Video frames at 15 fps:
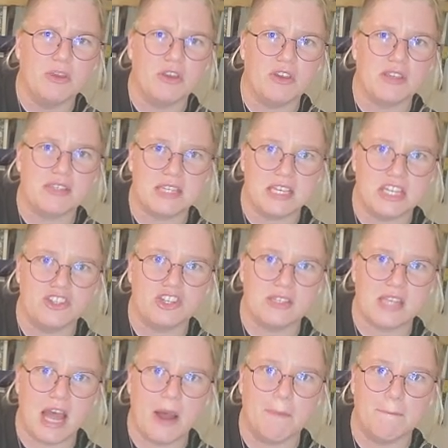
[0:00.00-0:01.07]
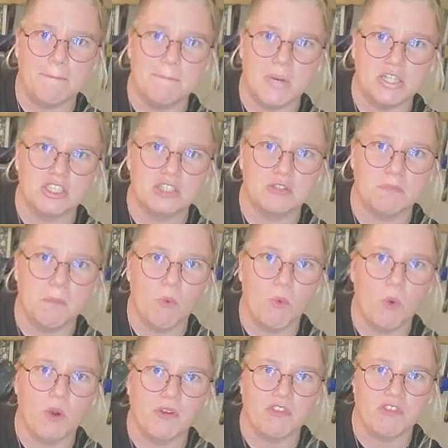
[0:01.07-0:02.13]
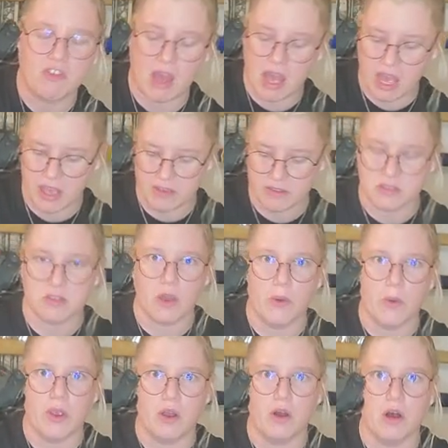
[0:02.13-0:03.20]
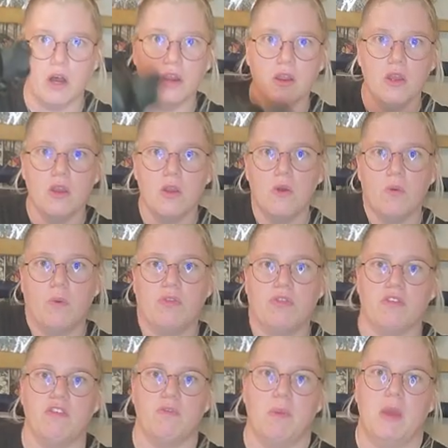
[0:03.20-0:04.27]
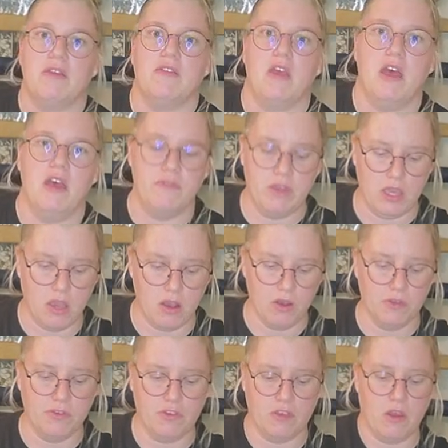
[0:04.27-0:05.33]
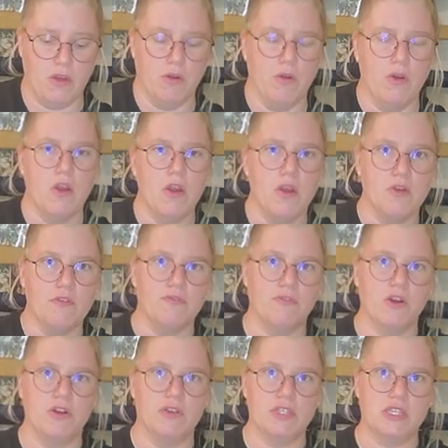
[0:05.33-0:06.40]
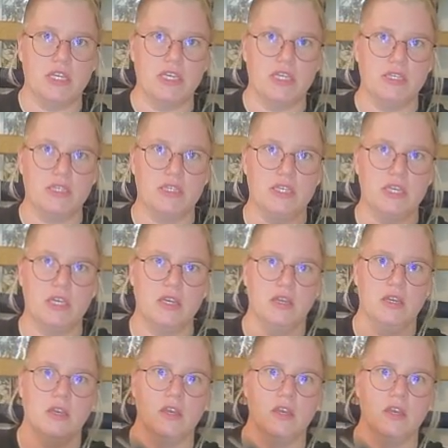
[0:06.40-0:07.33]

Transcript: You can see just how much more size is going on with the Spes Heavy also versus